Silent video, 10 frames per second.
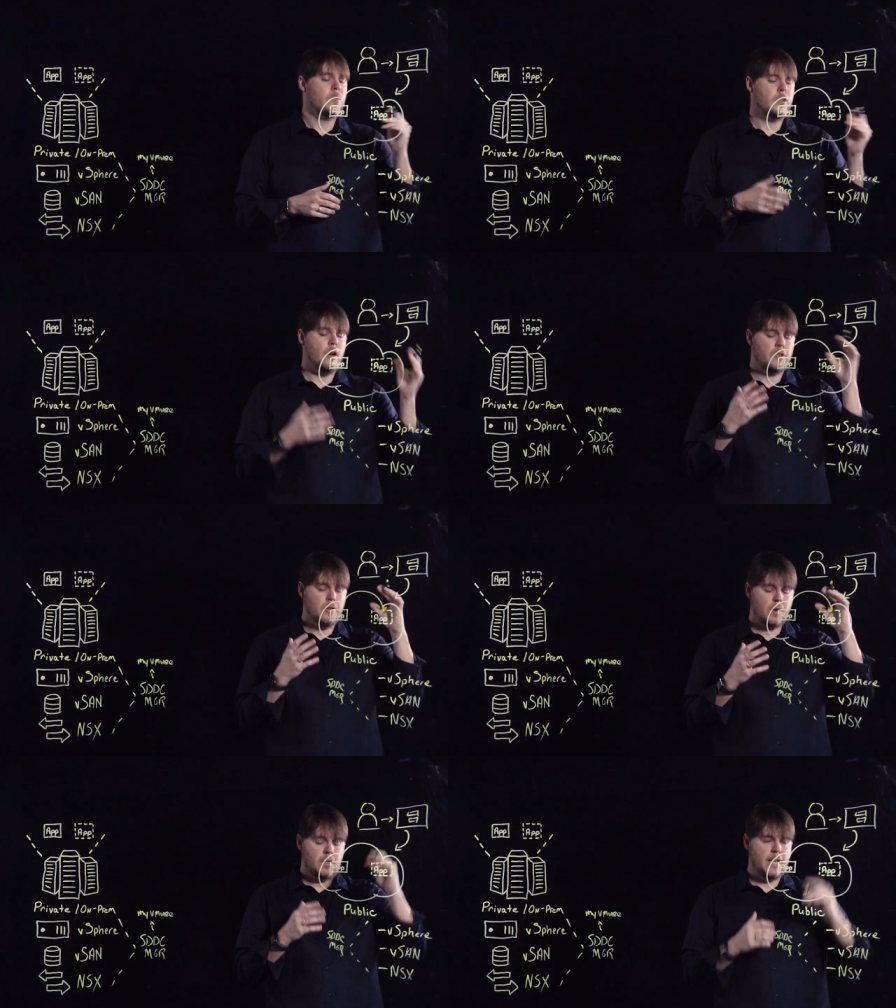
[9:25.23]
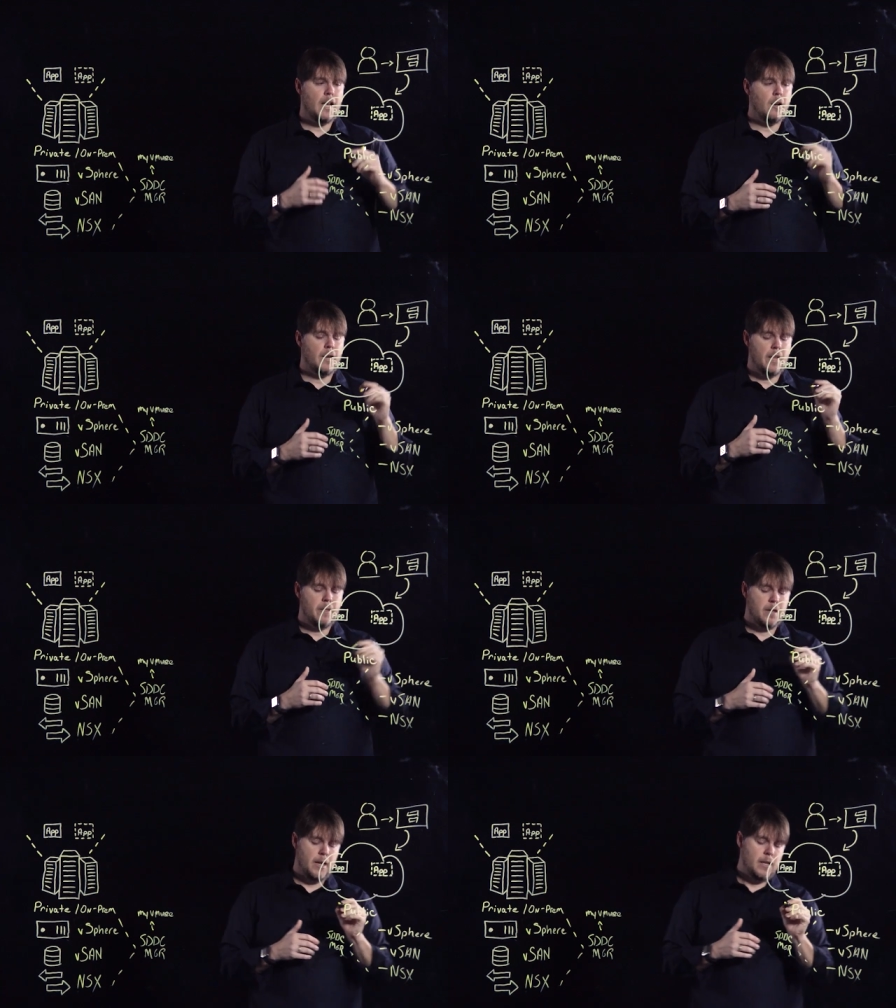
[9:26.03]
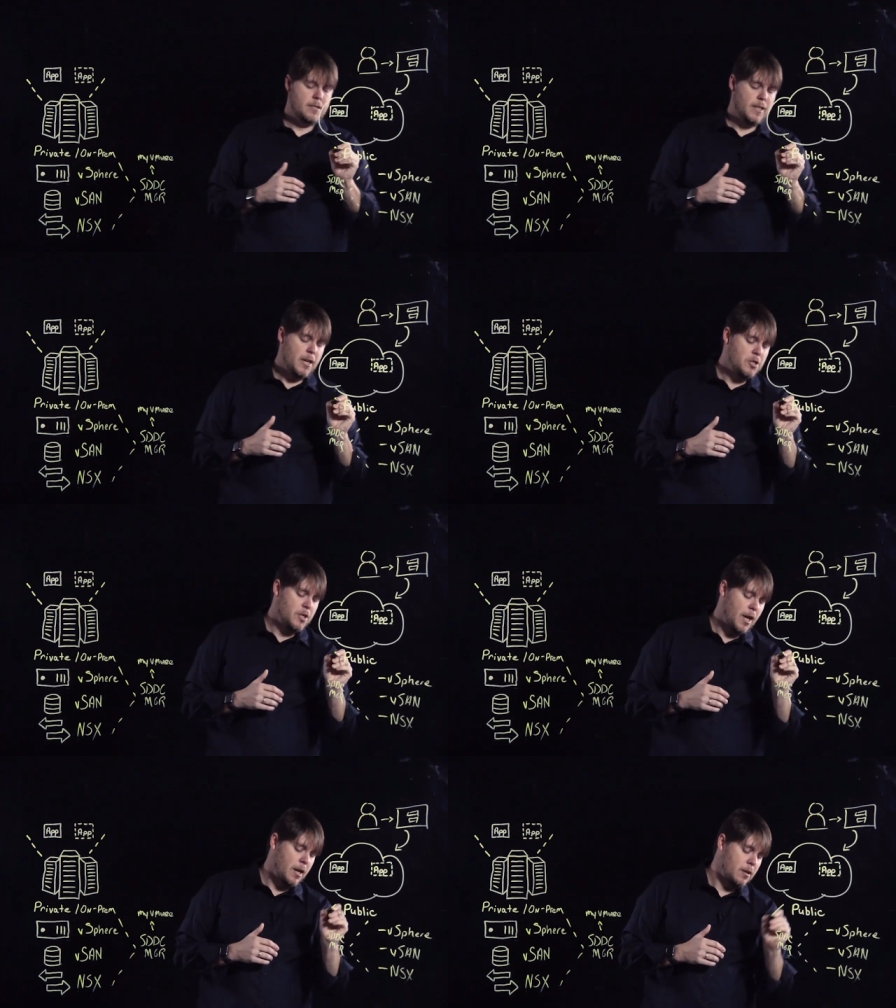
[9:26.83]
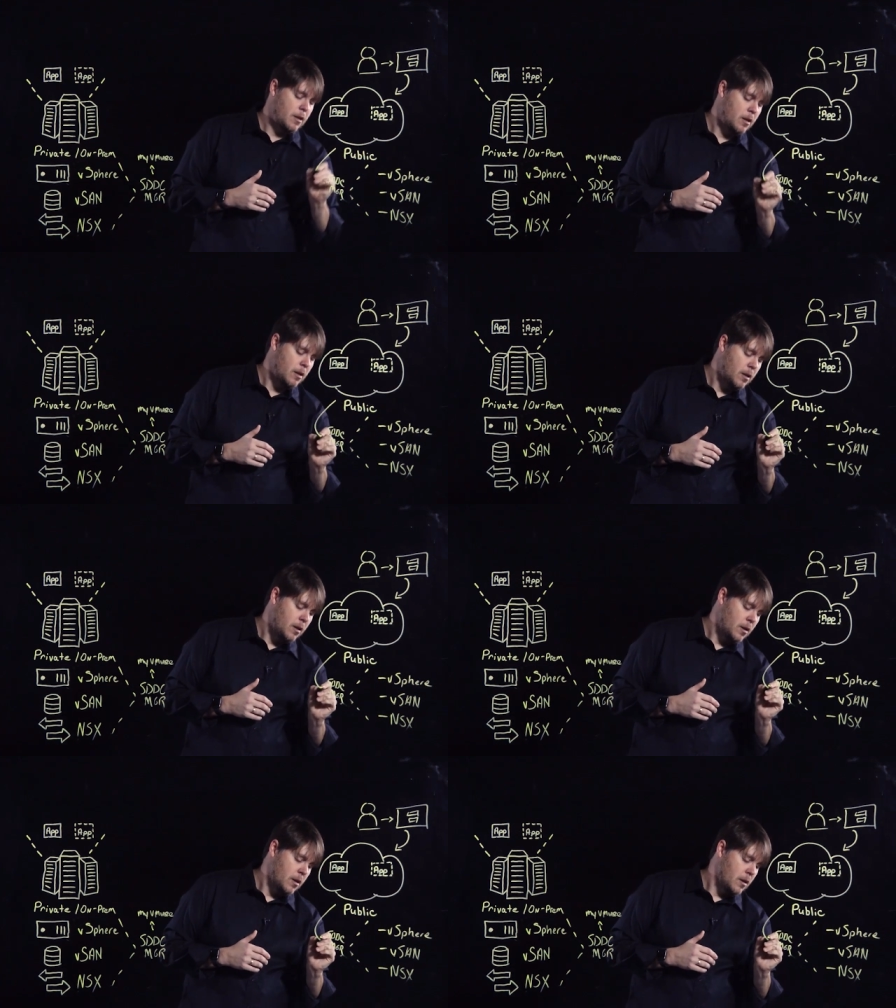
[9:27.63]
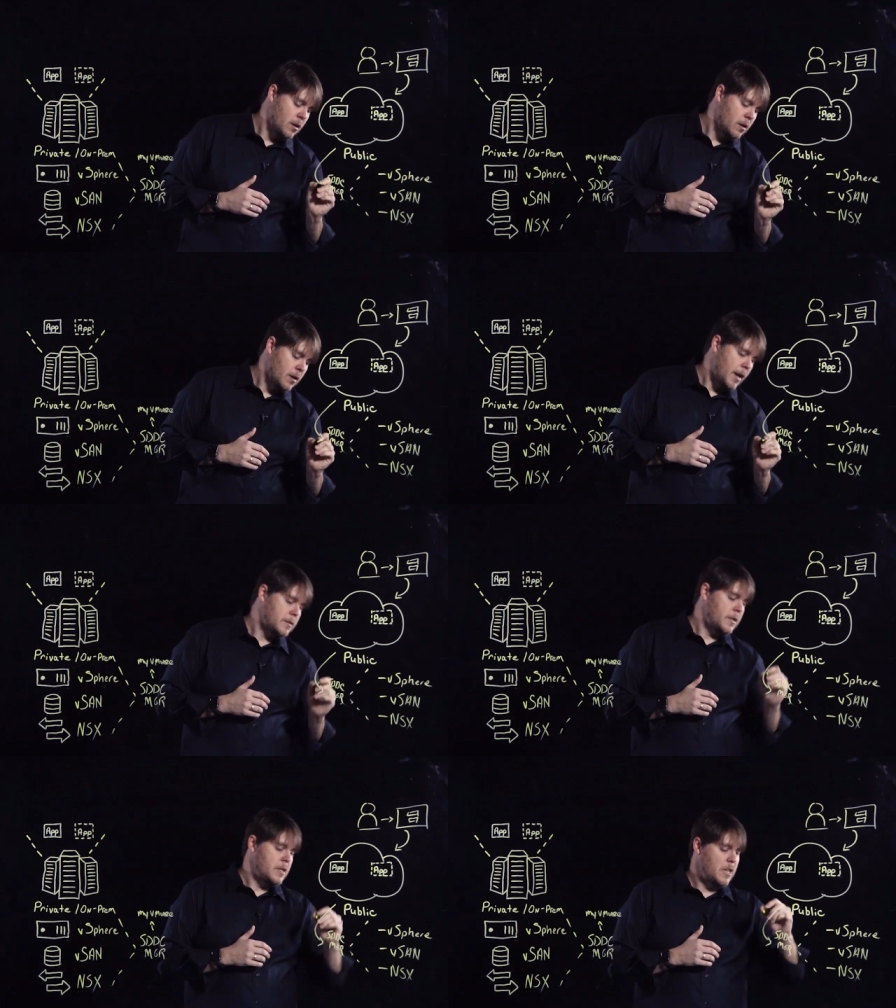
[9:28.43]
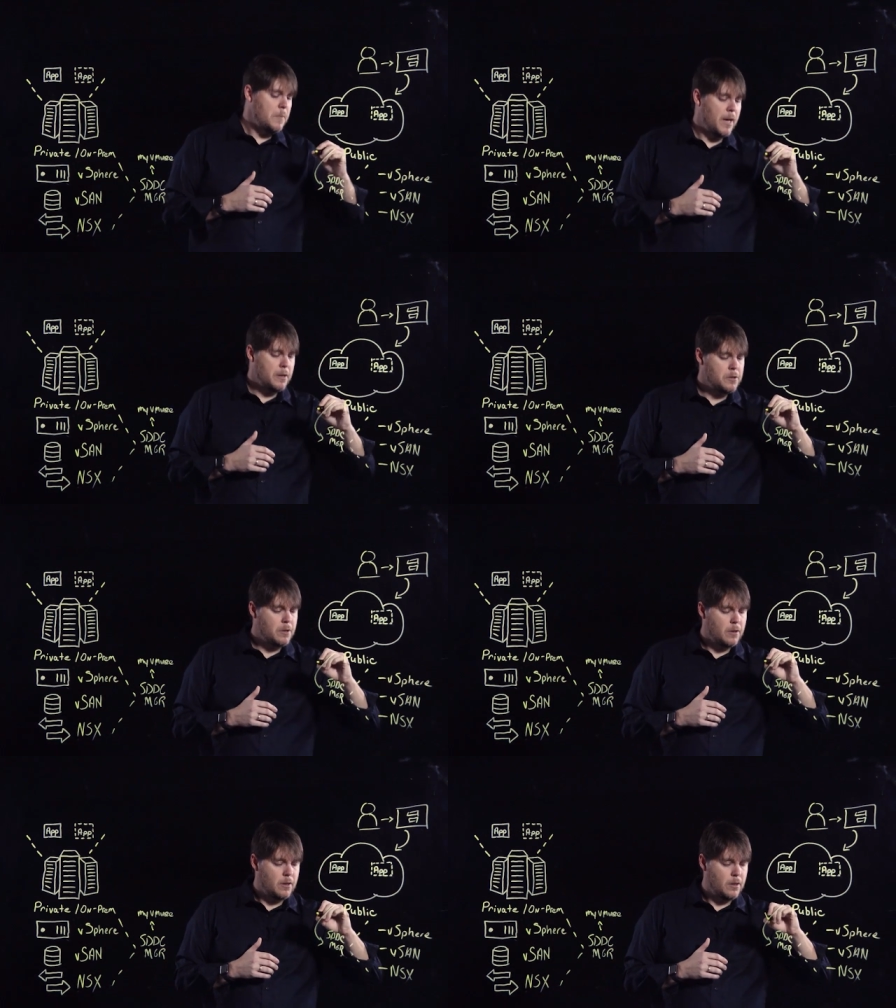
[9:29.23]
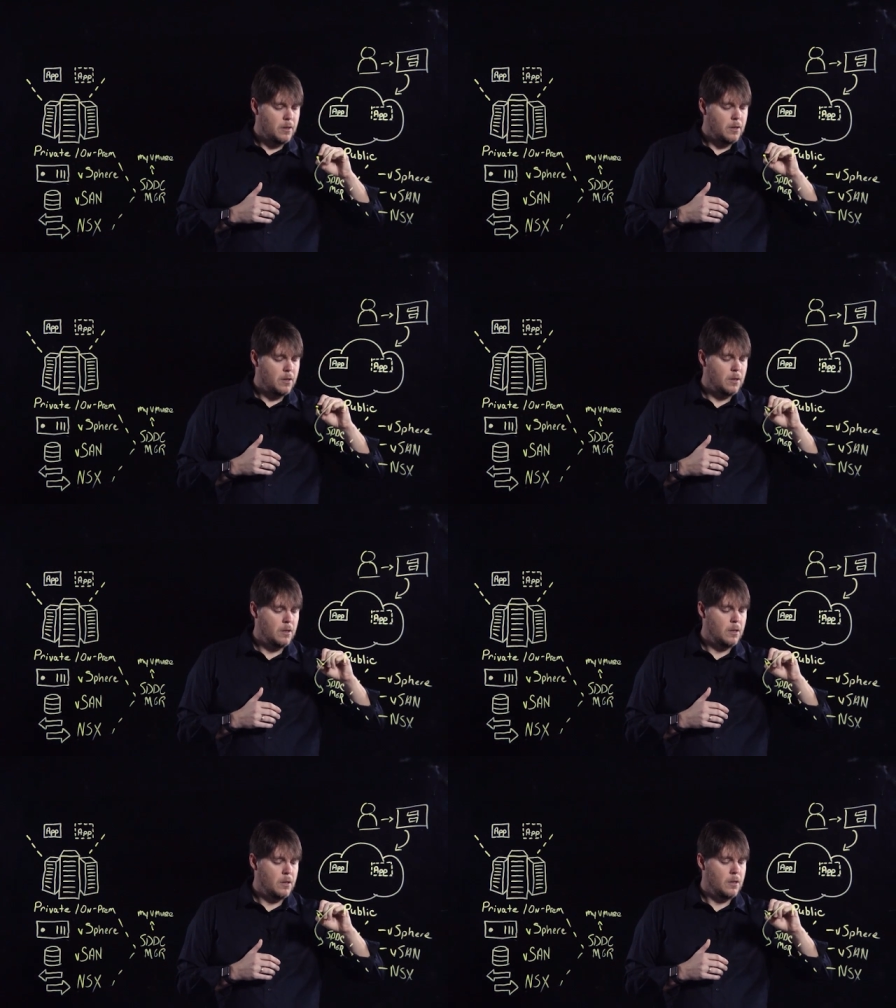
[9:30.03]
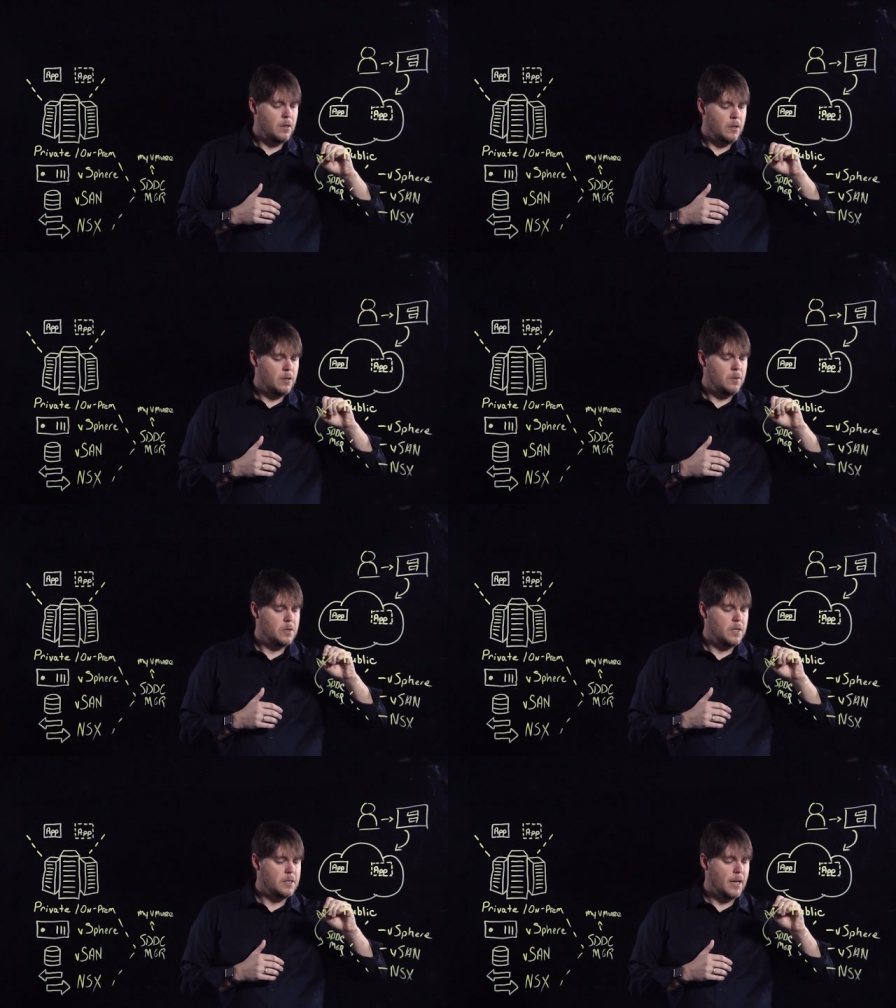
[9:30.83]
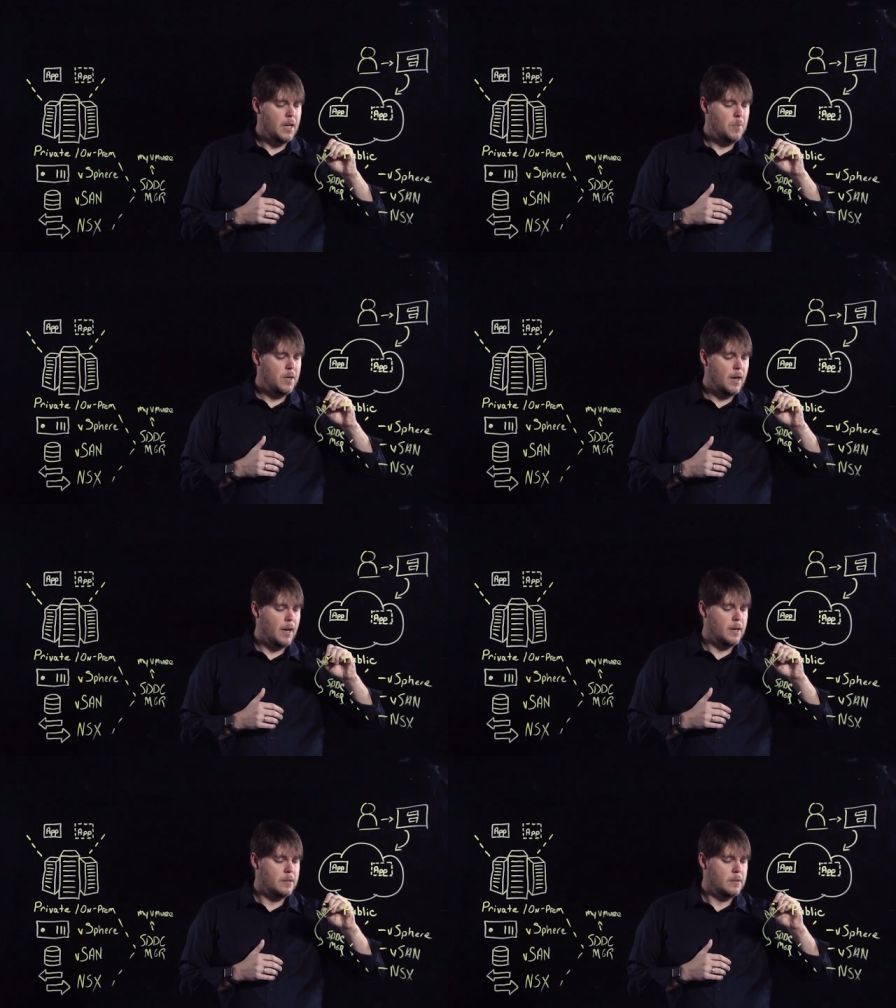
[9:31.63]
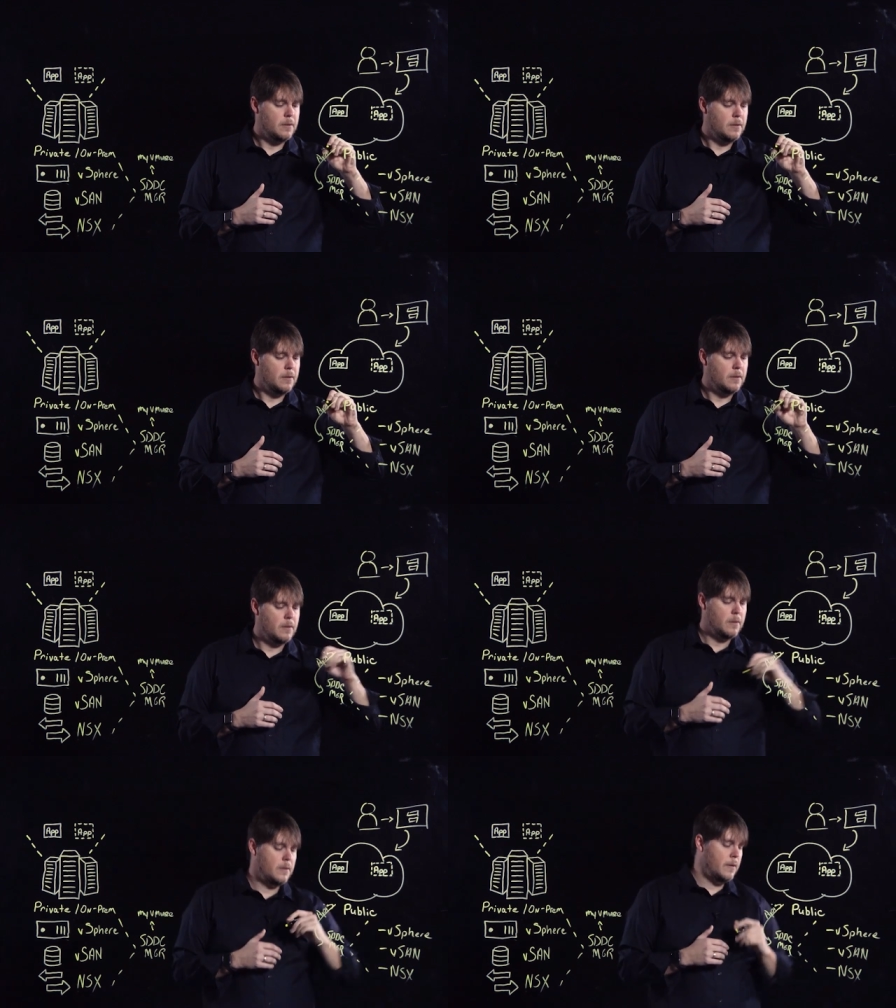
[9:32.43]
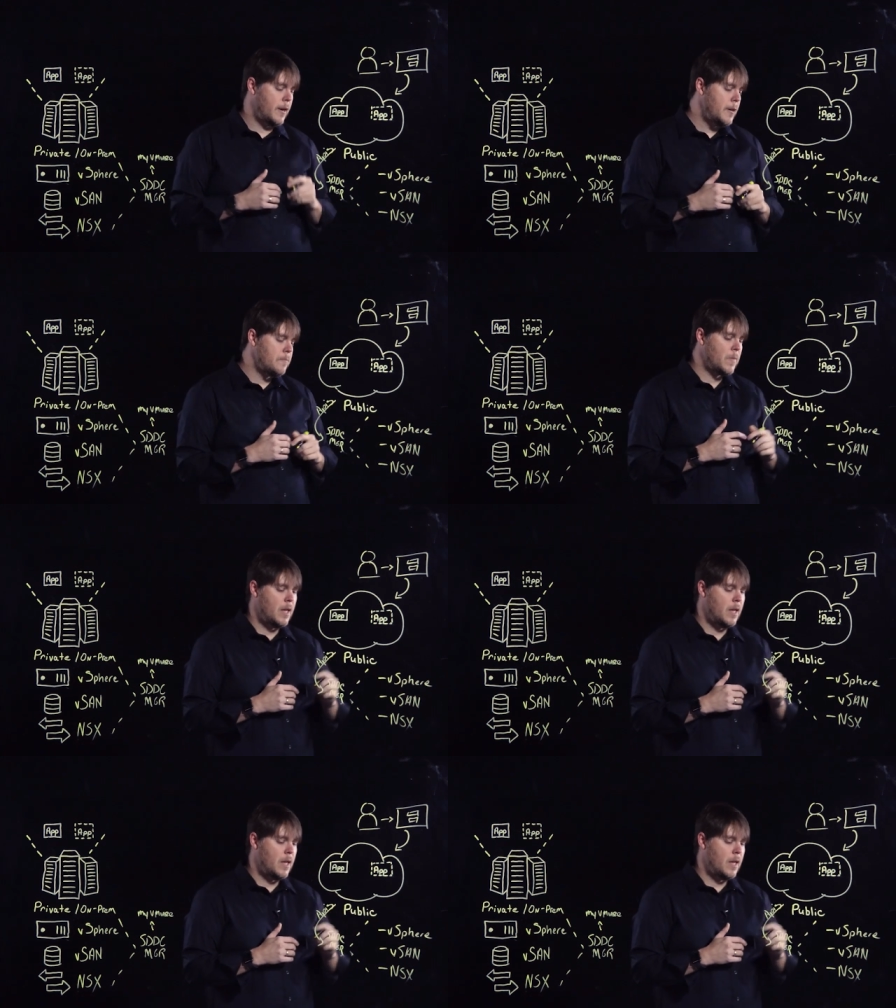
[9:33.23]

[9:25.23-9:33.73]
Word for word: will talk to their cloud and then instantiate SDDC Manager using its APIs, right?